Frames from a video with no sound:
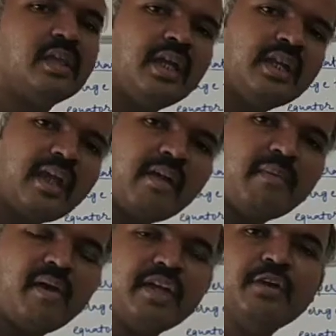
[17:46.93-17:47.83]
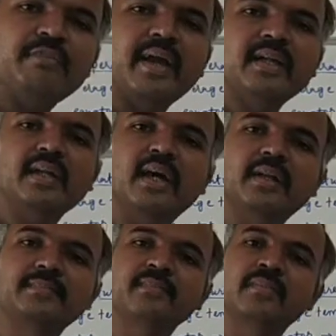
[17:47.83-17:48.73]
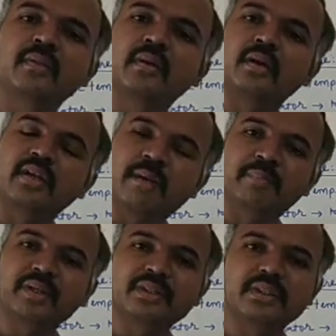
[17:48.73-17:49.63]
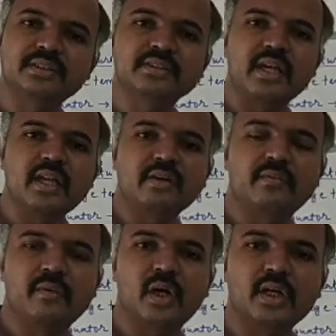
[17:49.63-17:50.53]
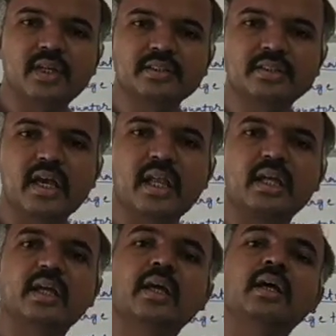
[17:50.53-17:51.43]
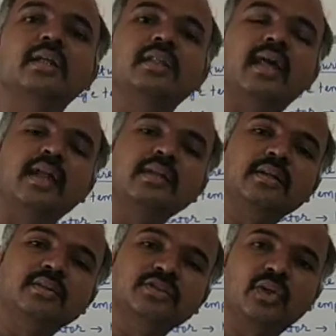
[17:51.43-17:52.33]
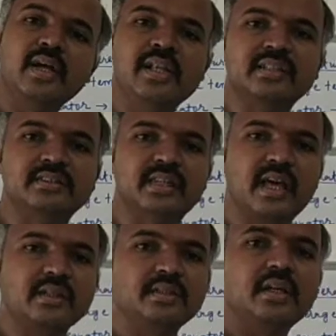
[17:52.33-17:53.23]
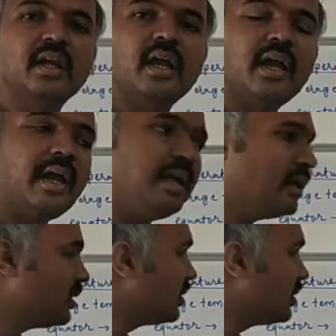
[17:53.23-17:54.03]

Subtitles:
In abiotic factor, temperature is there, water is there, then soil is there, and